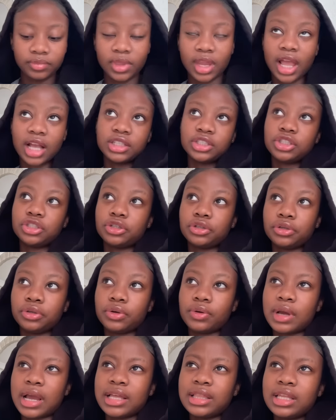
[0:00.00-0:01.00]
I actually don't
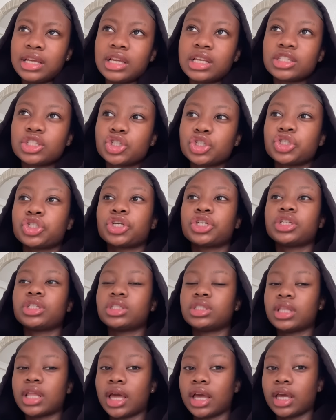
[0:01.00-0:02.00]
know. I think it's just
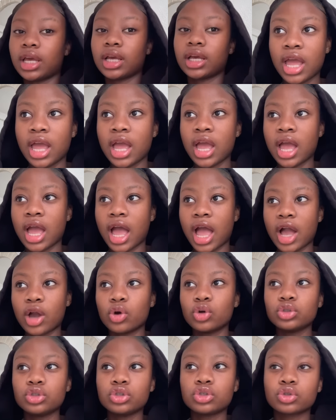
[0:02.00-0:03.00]
because like I
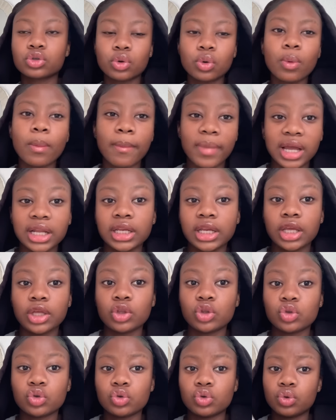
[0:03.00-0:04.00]
go to school Monday
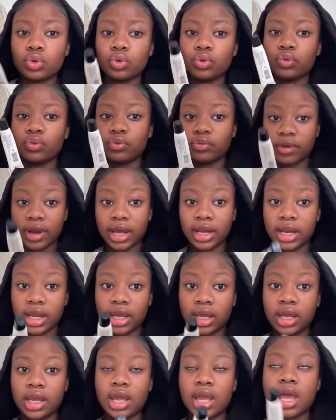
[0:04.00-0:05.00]
through
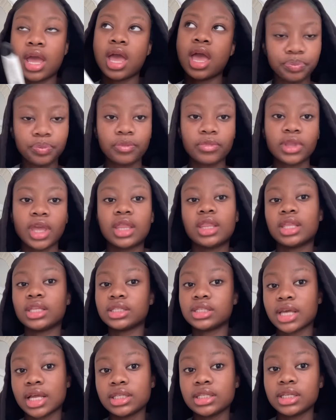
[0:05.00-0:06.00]
Friday and then
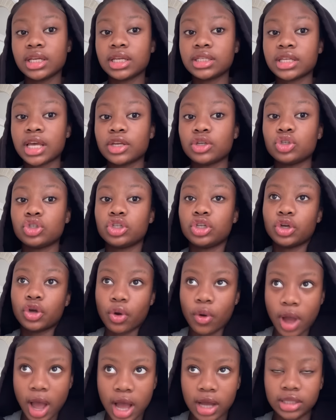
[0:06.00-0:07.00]
Saturdays I usually
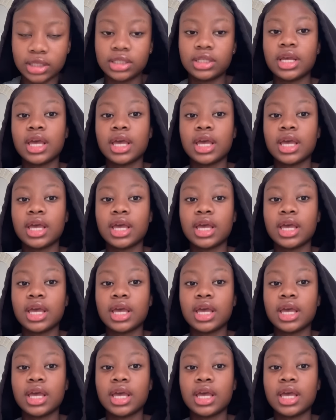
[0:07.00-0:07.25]
go out.